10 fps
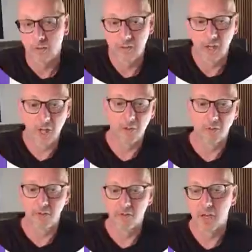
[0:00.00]
The
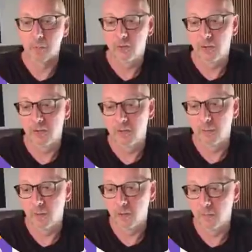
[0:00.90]
scenario is quite
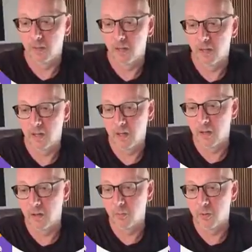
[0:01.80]
simple.
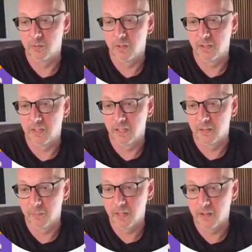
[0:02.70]
We read
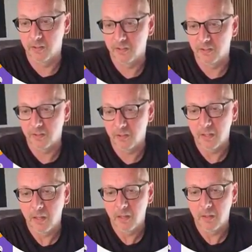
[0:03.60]
the emails,
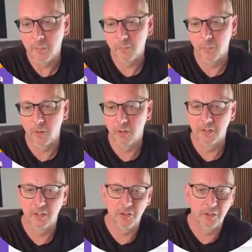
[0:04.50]

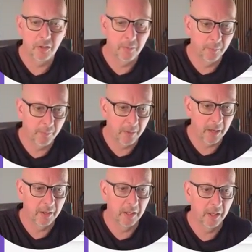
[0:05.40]
process them,
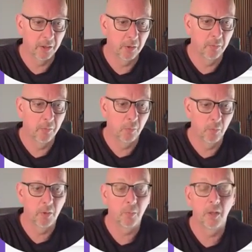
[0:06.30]
and then
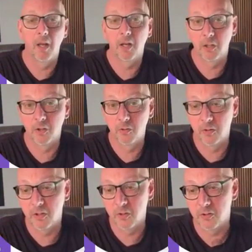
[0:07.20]
reply to
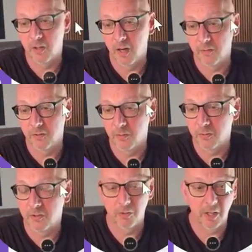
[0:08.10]
the user after
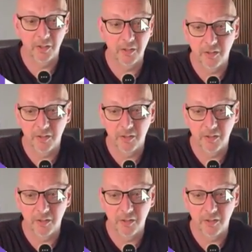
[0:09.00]
we've created